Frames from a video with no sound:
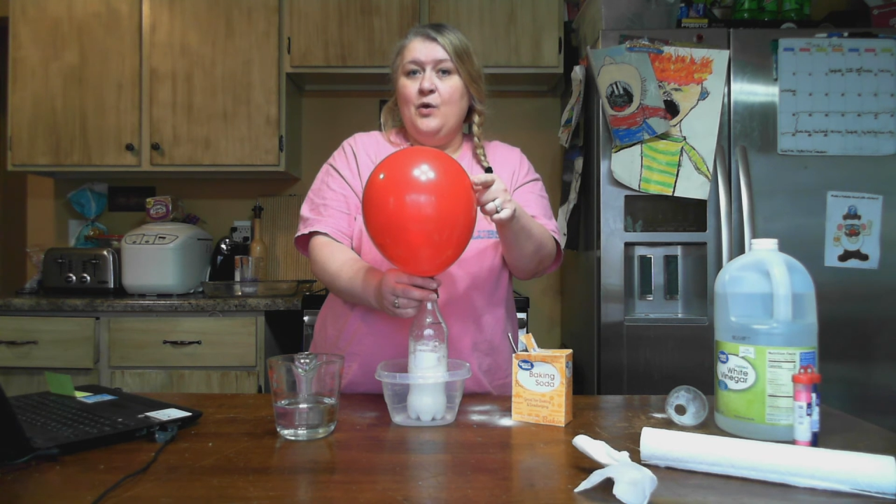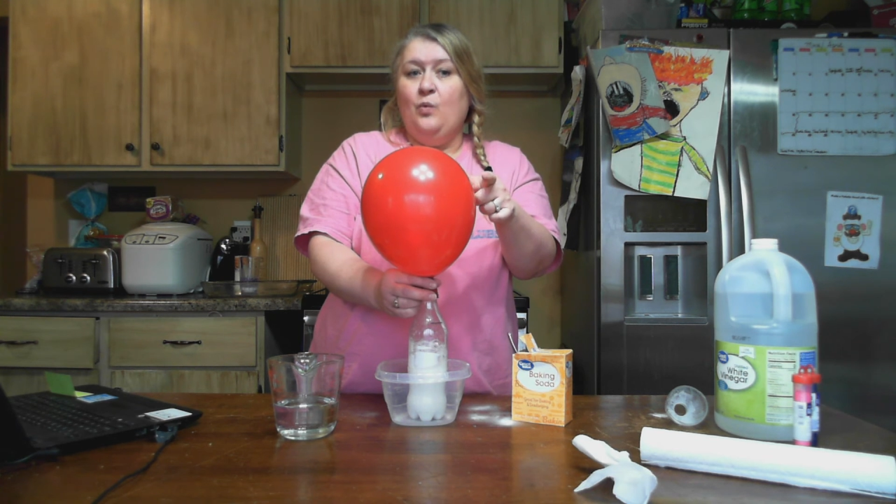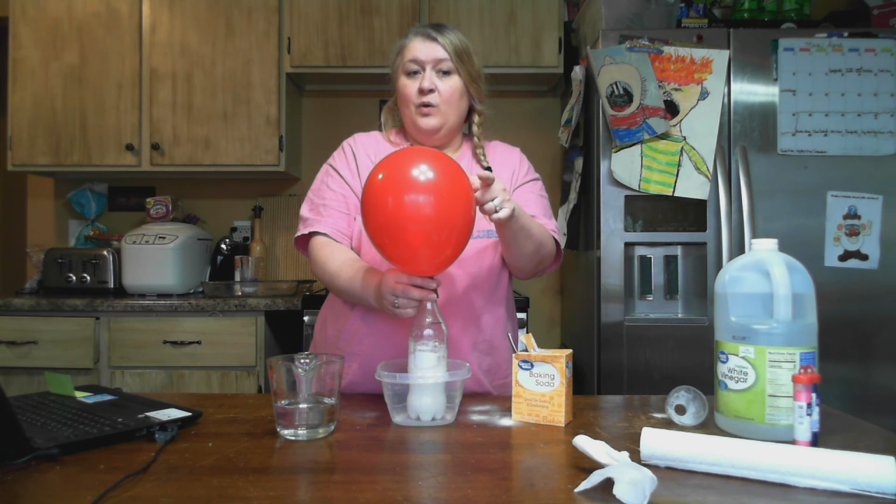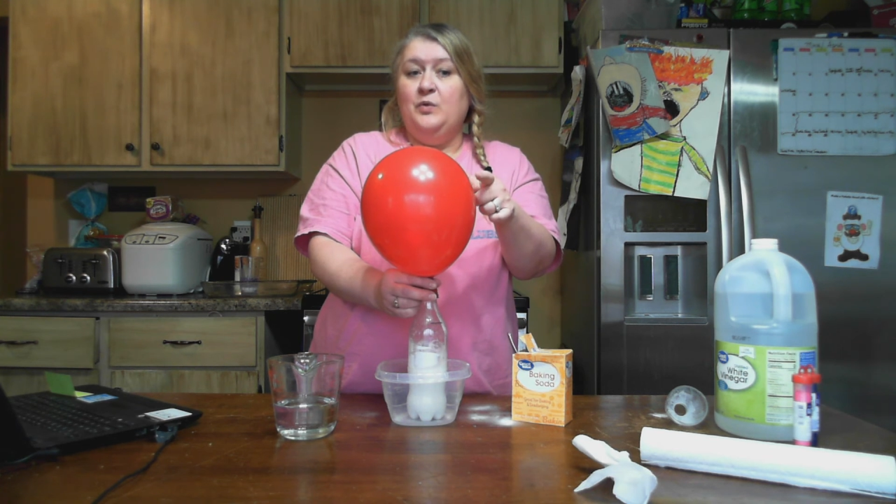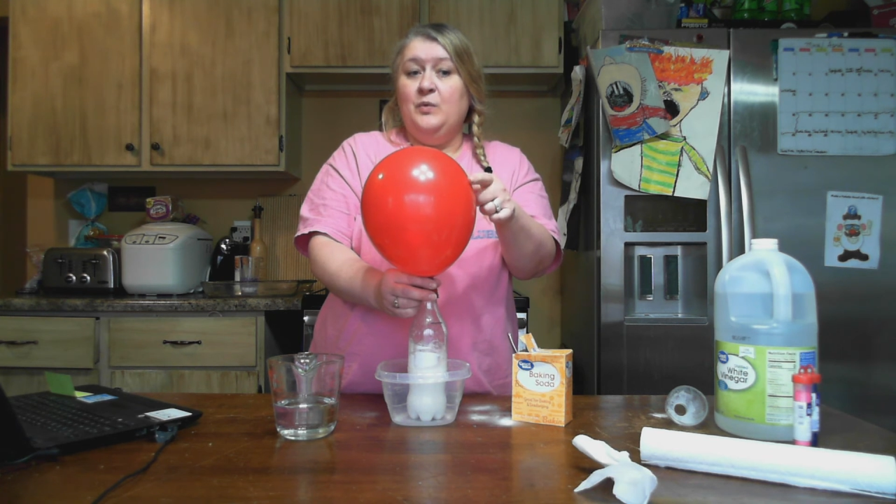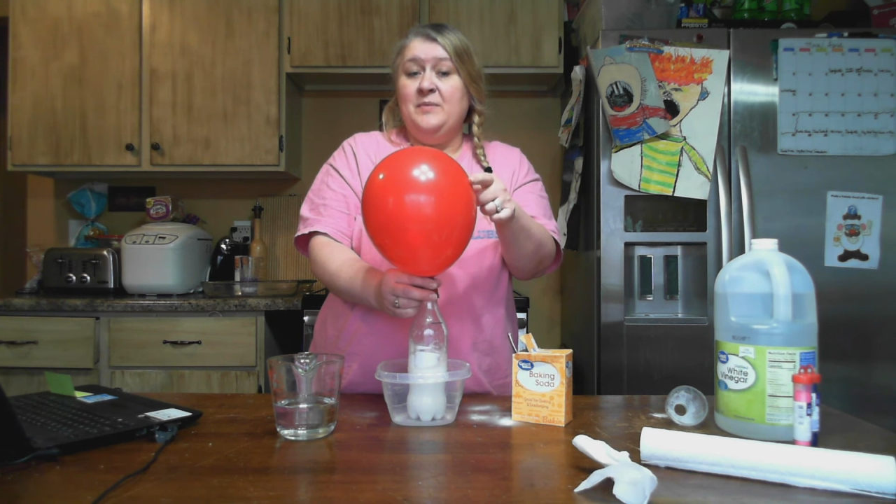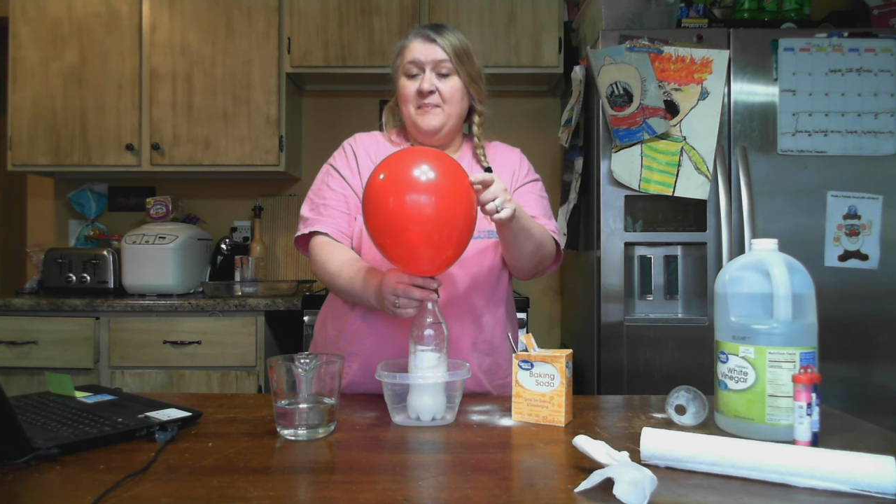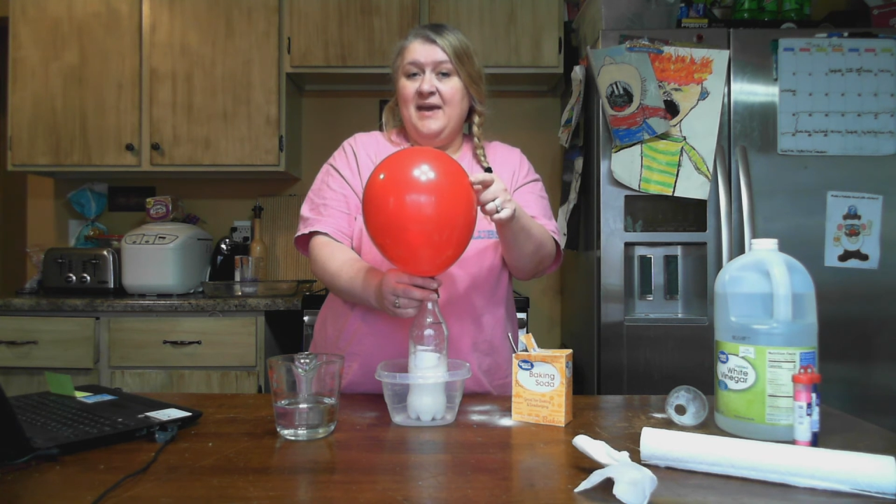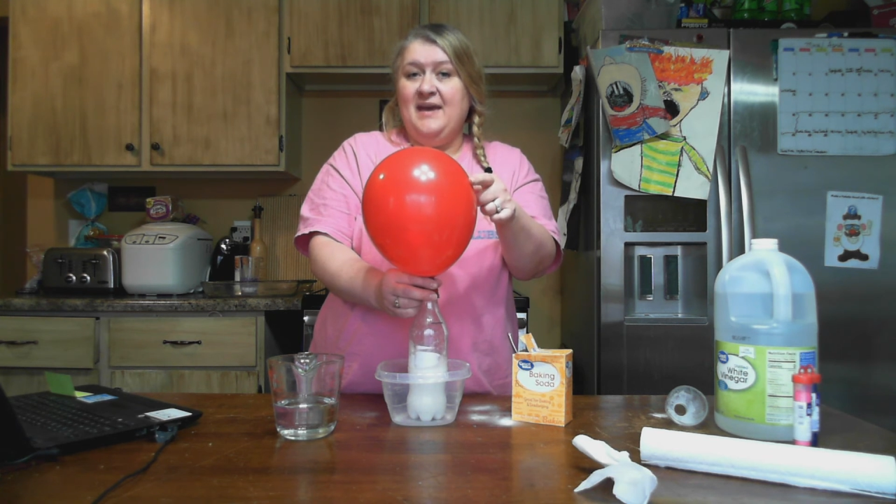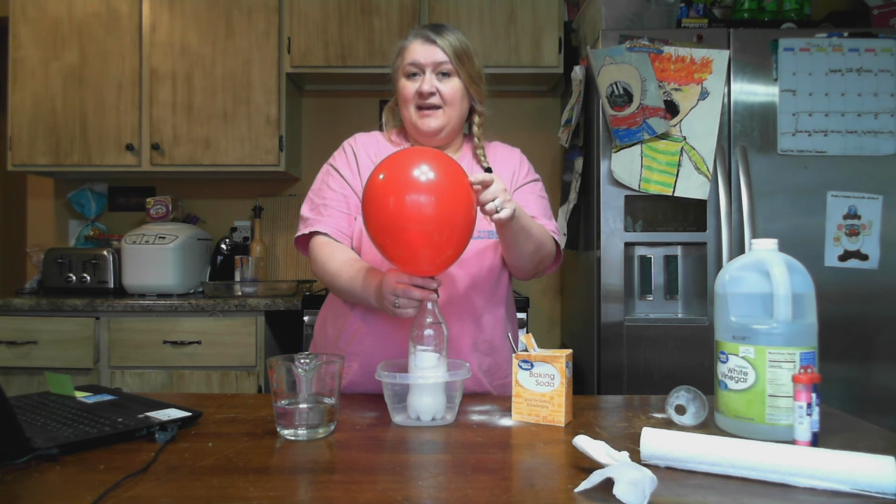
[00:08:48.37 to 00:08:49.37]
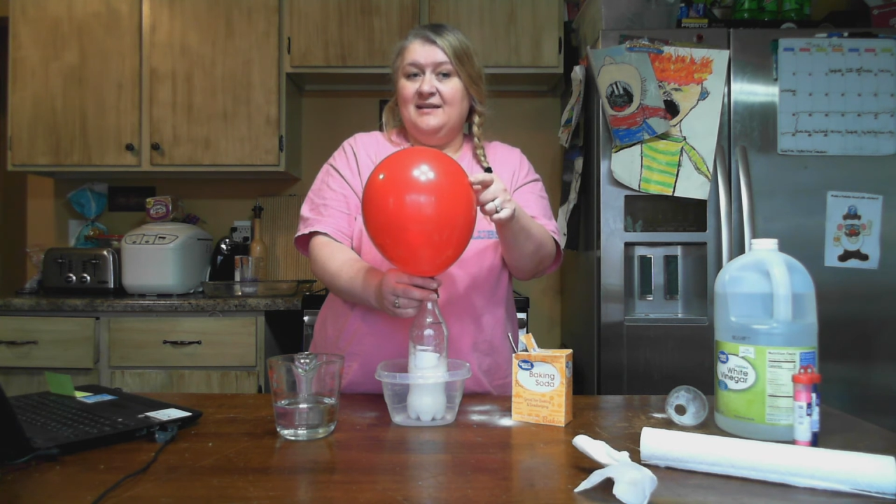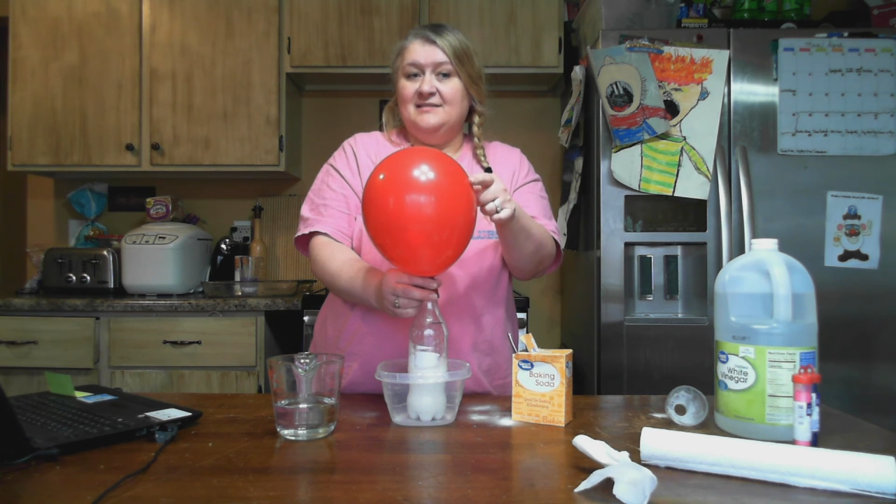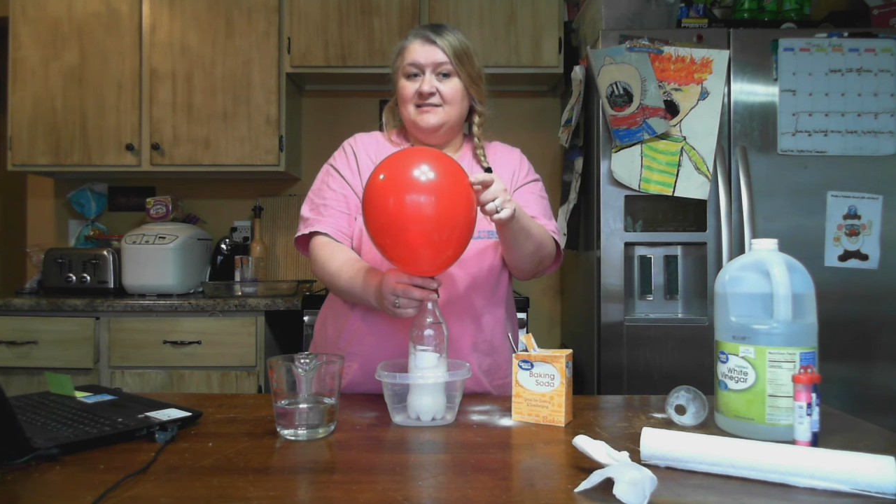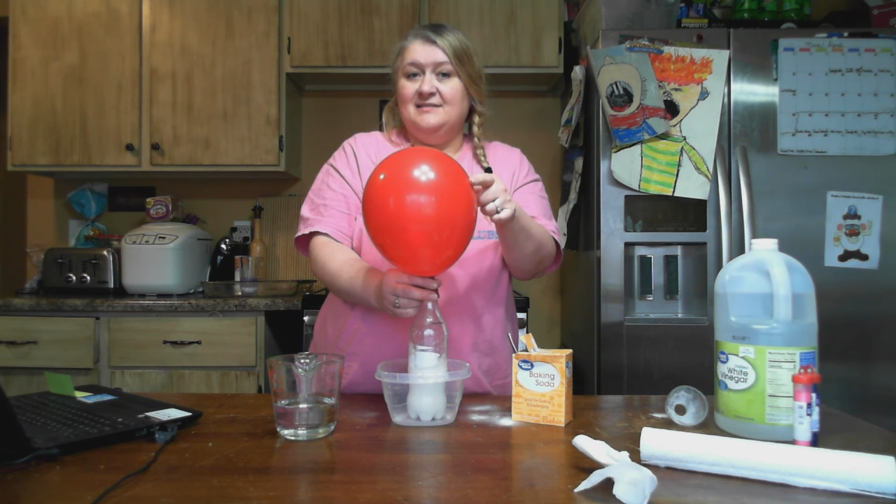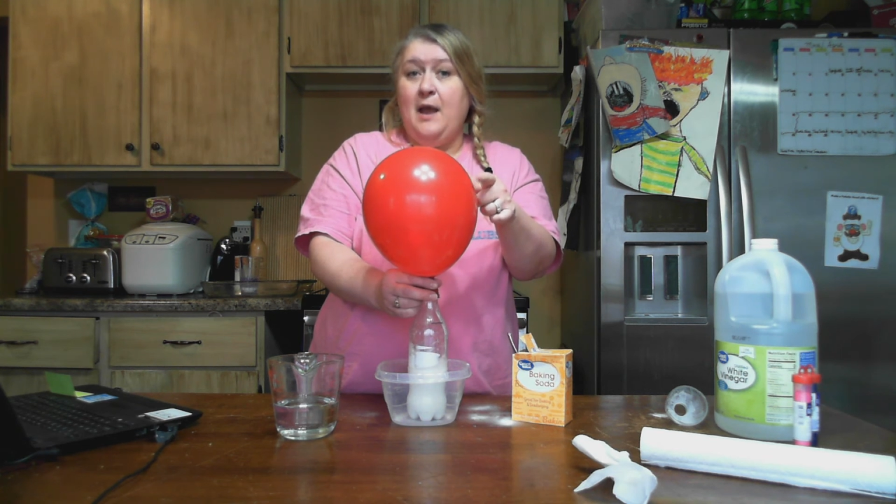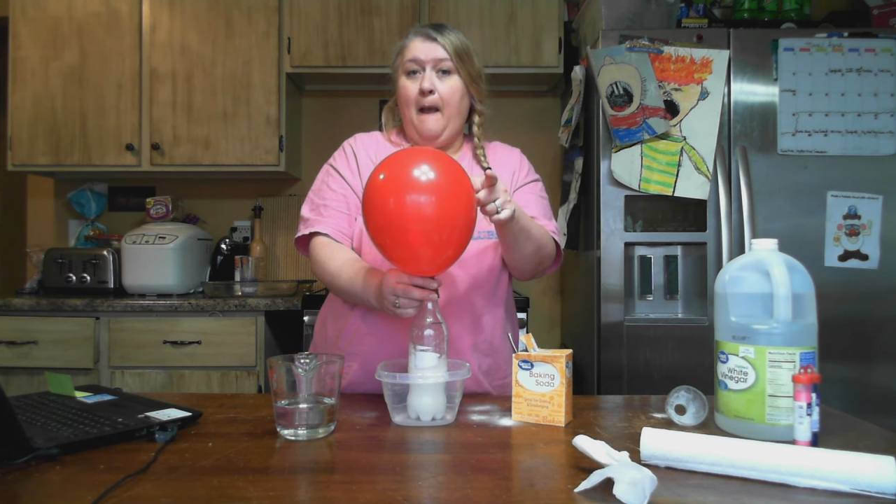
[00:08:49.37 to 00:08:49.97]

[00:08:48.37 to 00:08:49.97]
when we mix